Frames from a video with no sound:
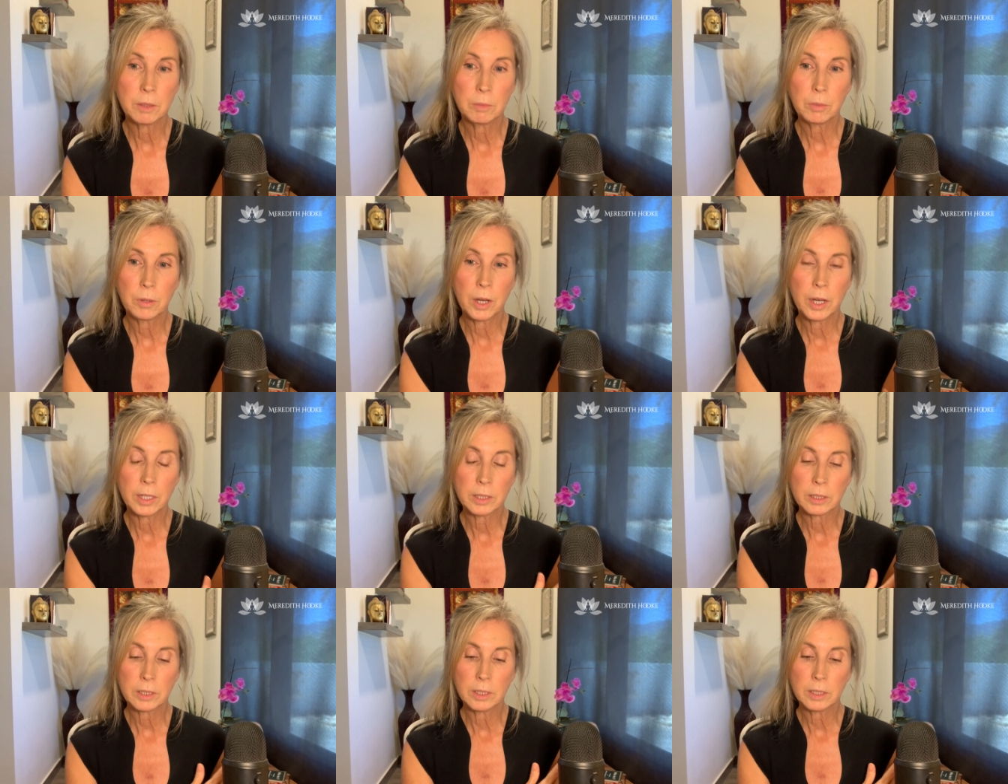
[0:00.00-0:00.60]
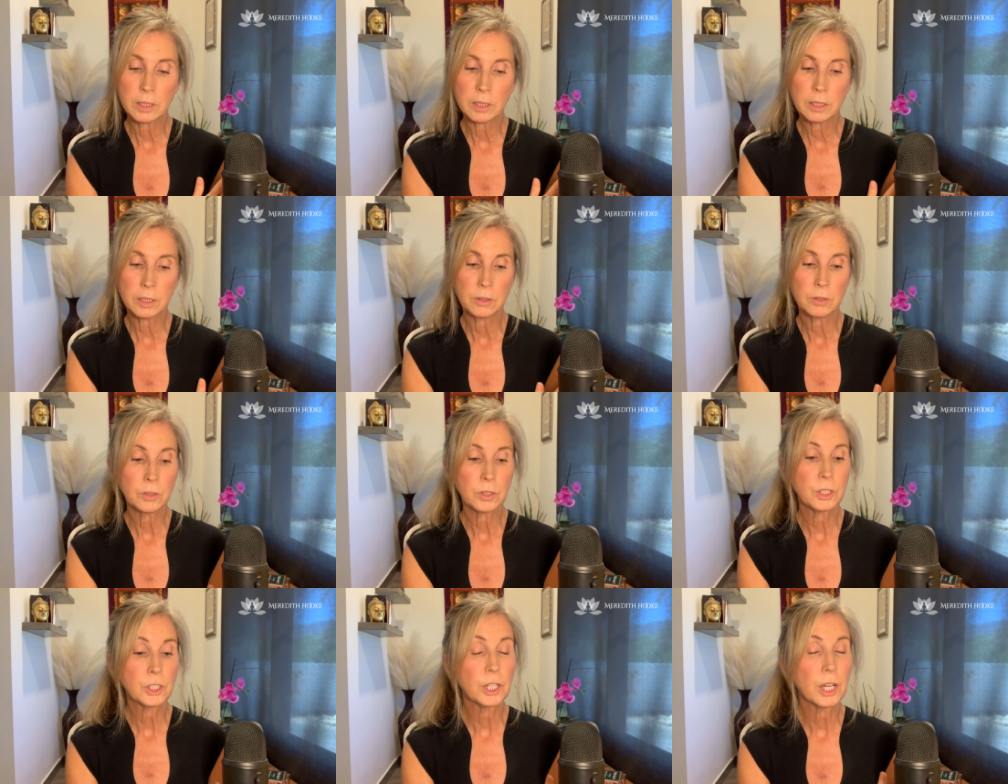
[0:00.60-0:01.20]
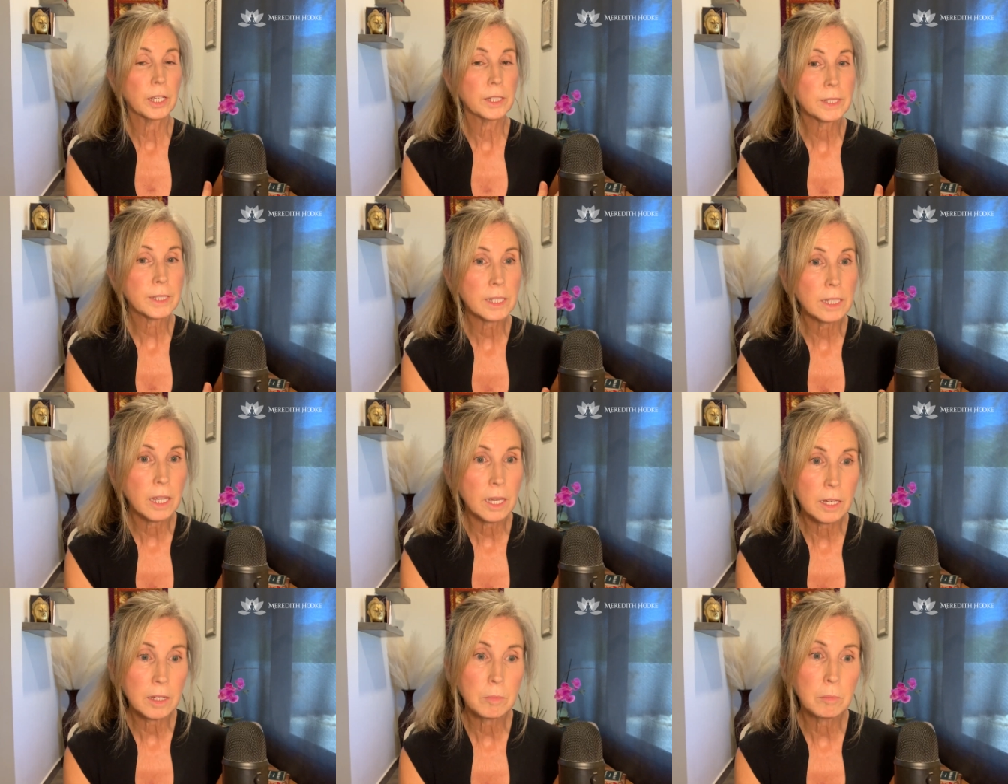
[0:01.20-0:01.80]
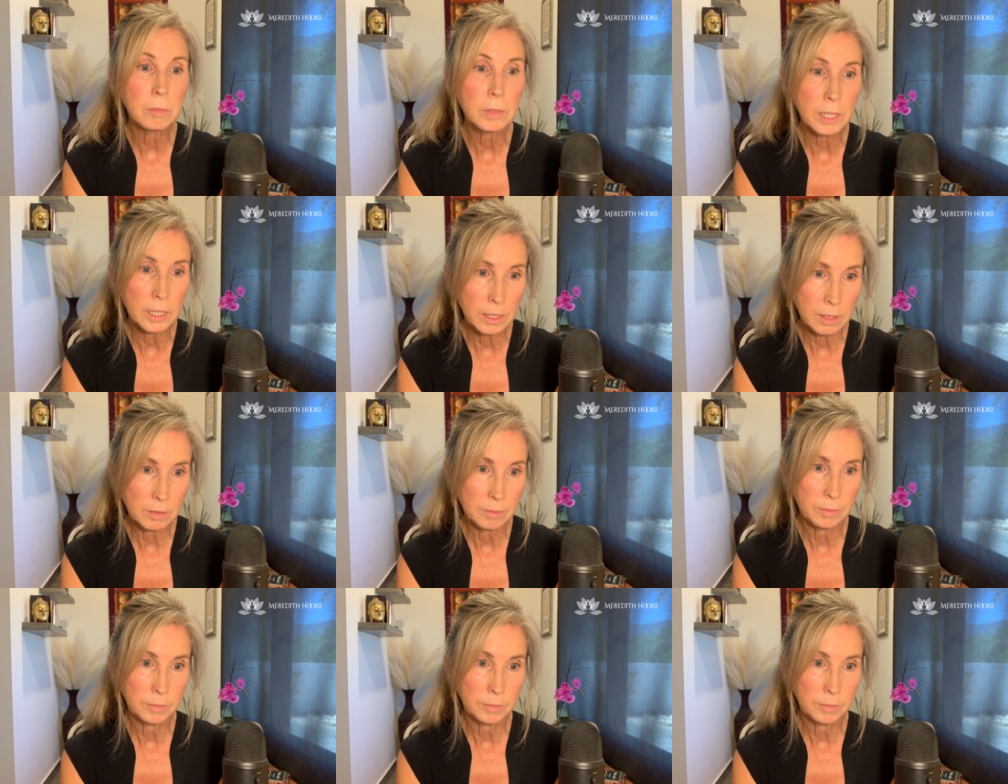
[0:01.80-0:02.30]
practice, just like me,